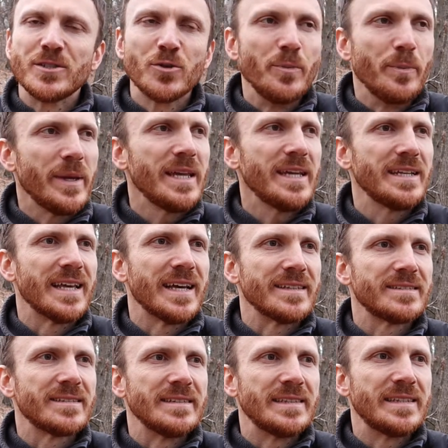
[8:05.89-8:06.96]
me
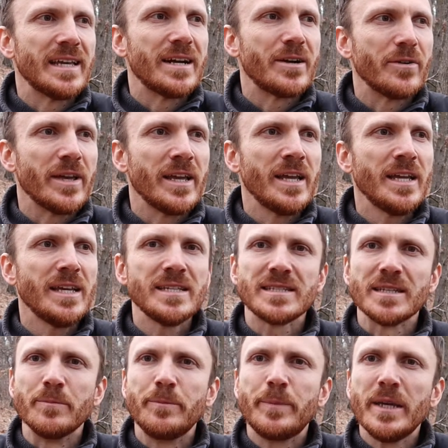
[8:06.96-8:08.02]
that there
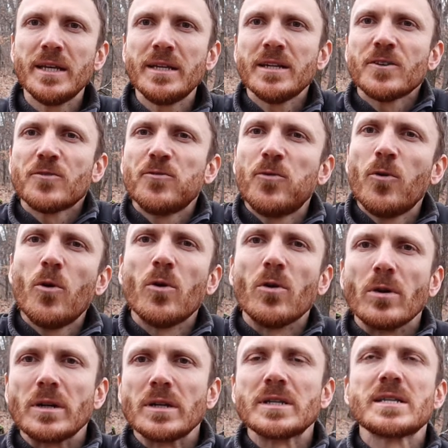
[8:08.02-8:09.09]
is a bigger
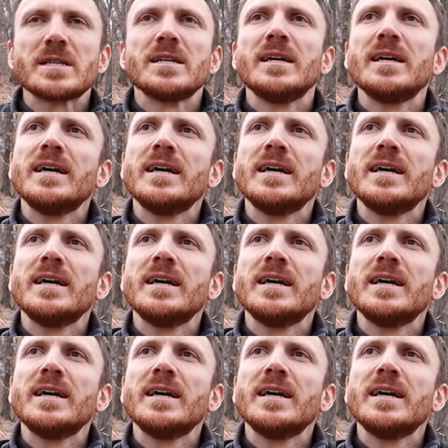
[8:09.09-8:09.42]
force,